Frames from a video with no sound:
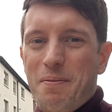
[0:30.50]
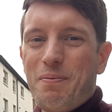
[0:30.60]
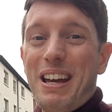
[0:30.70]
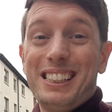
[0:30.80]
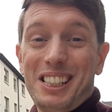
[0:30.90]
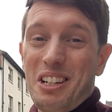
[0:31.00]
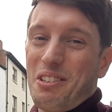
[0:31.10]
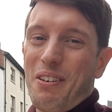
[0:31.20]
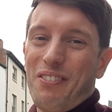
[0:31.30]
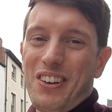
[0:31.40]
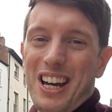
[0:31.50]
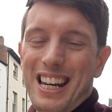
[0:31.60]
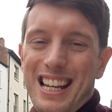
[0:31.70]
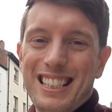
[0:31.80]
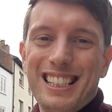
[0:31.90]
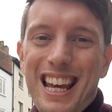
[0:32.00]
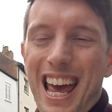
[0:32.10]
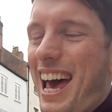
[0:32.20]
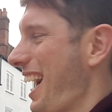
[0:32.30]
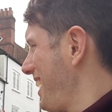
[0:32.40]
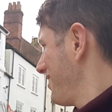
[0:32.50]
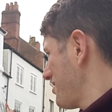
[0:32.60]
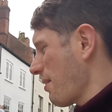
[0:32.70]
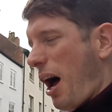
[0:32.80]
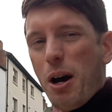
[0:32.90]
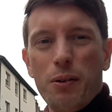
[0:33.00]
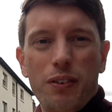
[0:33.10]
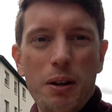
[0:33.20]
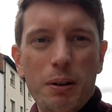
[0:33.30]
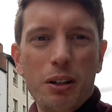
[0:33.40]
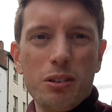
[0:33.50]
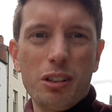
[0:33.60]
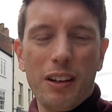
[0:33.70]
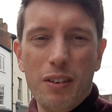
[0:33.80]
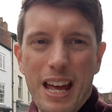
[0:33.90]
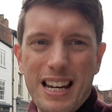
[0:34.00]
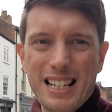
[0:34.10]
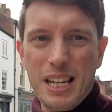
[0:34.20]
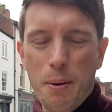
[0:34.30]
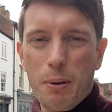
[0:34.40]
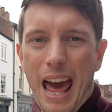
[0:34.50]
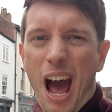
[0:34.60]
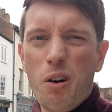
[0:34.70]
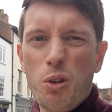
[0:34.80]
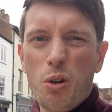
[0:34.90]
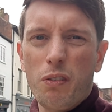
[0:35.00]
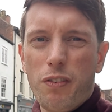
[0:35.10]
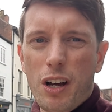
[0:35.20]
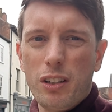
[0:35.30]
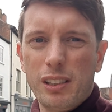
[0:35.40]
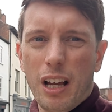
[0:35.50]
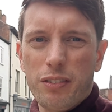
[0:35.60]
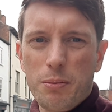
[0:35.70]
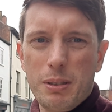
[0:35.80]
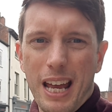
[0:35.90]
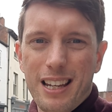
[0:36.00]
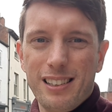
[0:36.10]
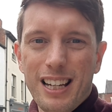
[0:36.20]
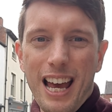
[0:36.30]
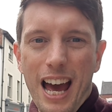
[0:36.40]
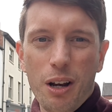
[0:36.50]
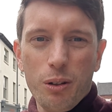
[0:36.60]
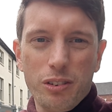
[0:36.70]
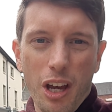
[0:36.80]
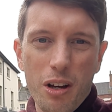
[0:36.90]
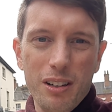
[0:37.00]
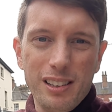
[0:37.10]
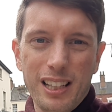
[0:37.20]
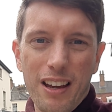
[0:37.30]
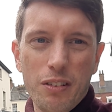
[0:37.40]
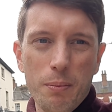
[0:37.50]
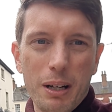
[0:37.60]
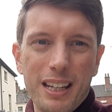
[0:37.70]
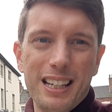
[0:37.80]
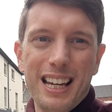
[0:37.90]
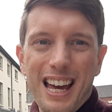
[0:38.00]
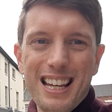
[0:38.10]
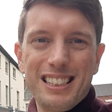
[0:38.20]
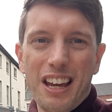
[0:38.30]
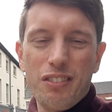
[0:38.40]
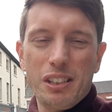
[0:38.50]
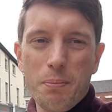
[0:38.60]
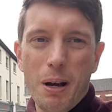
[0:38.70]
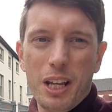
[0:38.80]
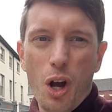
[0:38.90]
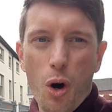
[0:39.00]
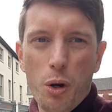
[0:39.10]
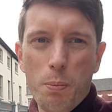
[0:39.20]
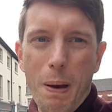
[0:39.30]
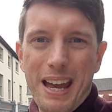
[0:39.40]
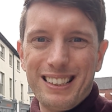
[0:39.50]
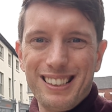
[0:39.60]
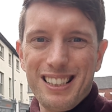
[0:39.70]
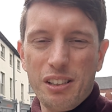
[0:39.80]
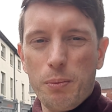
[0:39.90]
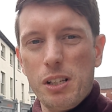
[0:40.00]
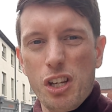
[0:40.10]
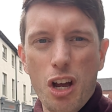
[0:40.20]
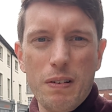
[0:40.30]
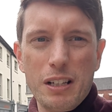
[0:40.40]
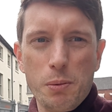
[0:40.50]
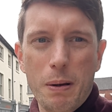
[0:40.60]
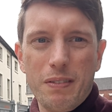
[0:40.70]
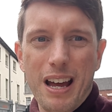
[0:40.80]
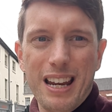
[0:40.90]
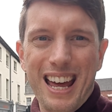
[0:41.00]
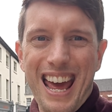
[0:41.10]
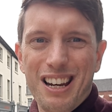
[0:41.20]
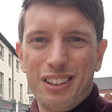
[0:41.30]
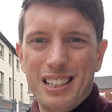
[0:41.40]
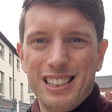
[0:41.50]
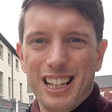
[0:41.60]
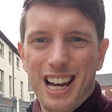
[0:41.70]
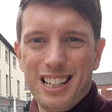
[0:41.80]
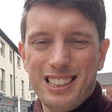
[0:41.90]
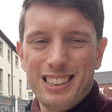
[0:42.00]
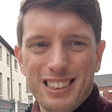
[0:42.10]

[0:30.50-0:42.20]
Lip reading: issues with finance, and hopefully we can also give you a hint and tip on how you can find yourself some tenants and also save you some money on paint. So I'm going to turn around, spin around and head on inside.